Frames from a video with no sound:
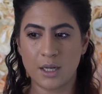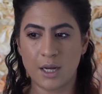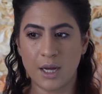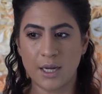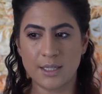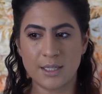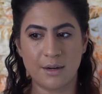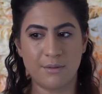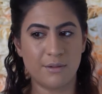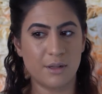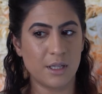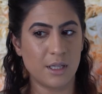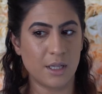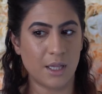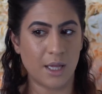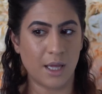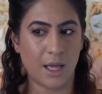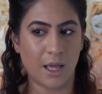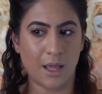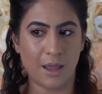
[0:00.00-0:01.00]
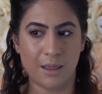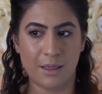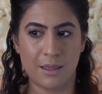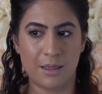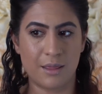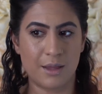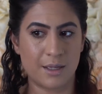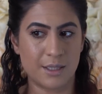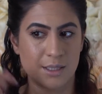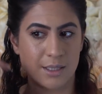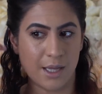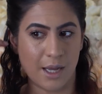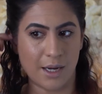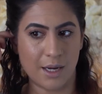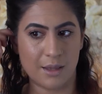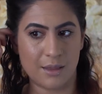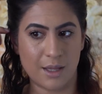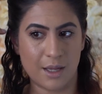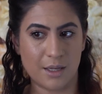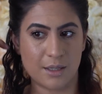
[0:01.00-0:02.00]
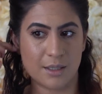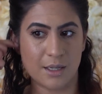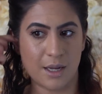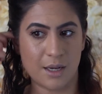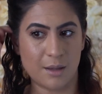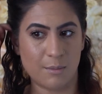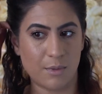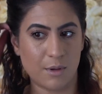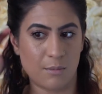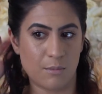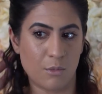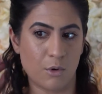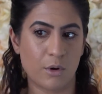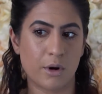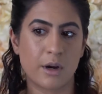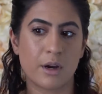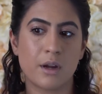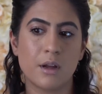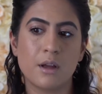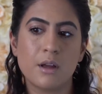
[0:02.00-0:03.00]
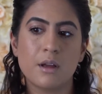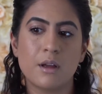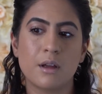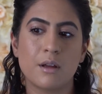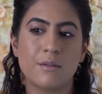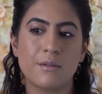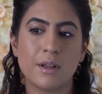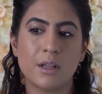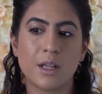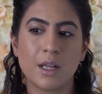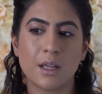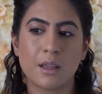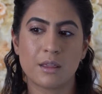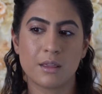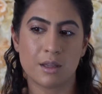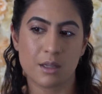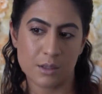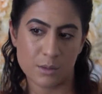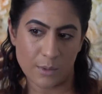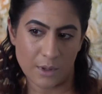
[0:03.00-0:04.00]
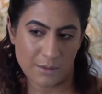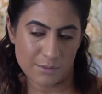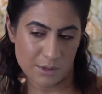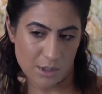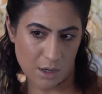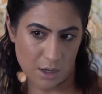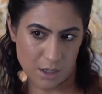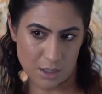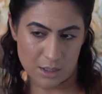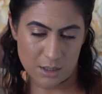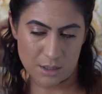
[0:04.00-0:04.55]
I definitely like this side, I think, a tiny bit more. I feel like these waves got